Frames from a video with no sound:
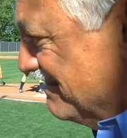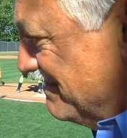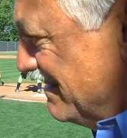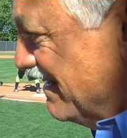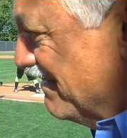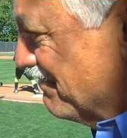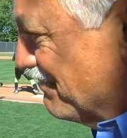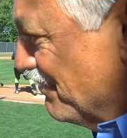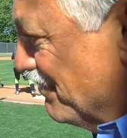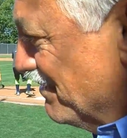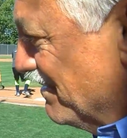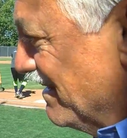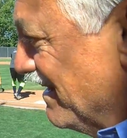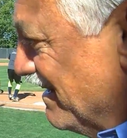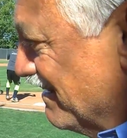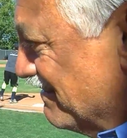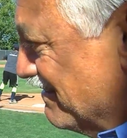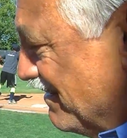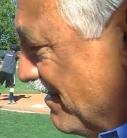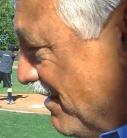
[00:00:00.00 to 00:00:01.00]
They have thrown a
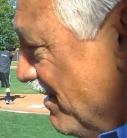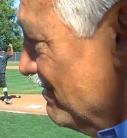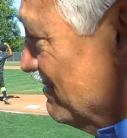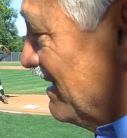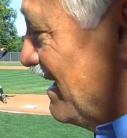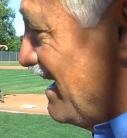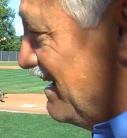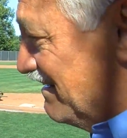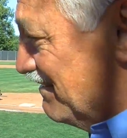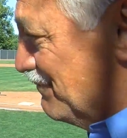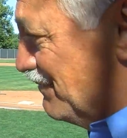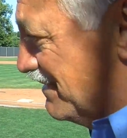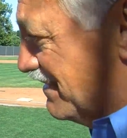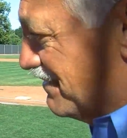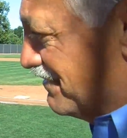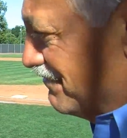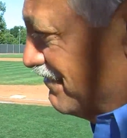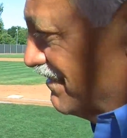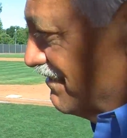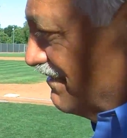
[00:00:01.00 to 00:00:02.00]
lot with
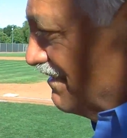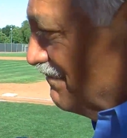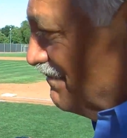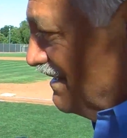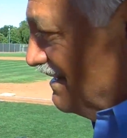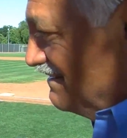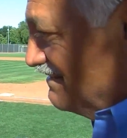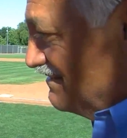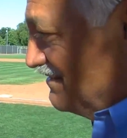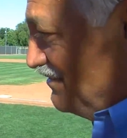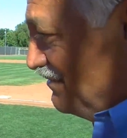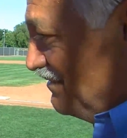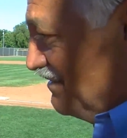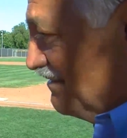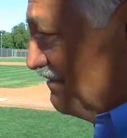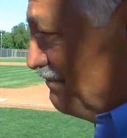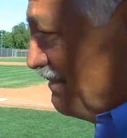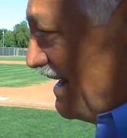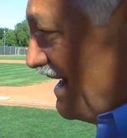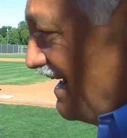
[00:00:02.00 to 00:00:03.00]
the runner on base to
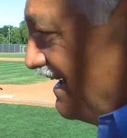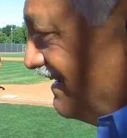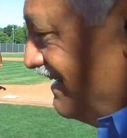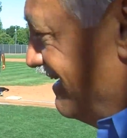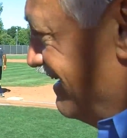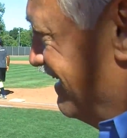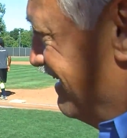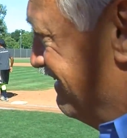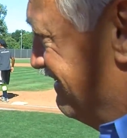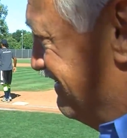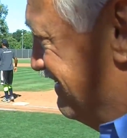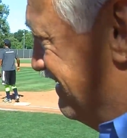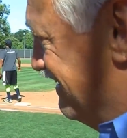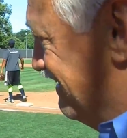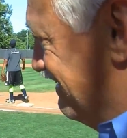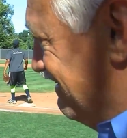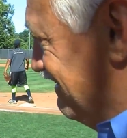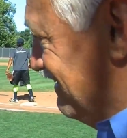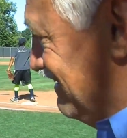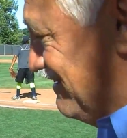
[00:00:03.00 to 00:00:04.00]
the bag, and
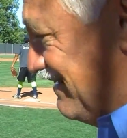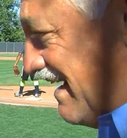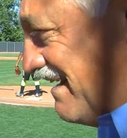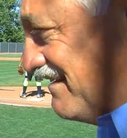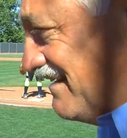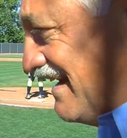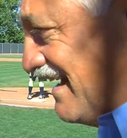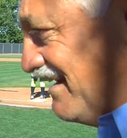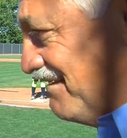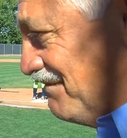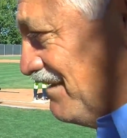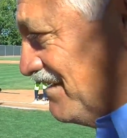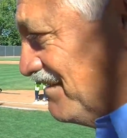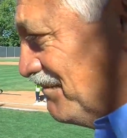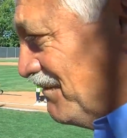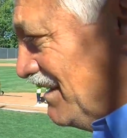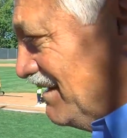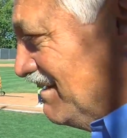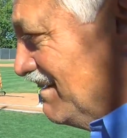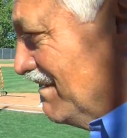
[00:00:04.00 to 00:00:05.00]
has
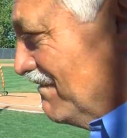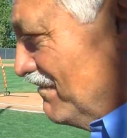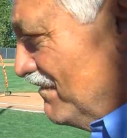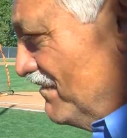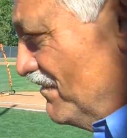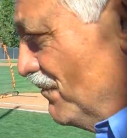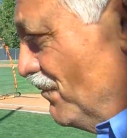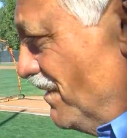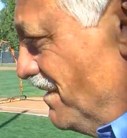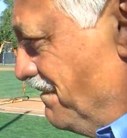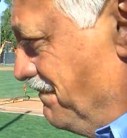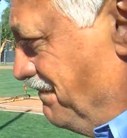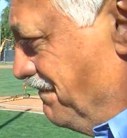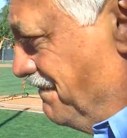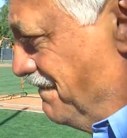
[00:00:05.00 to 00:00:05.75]
it made the difference you wanted?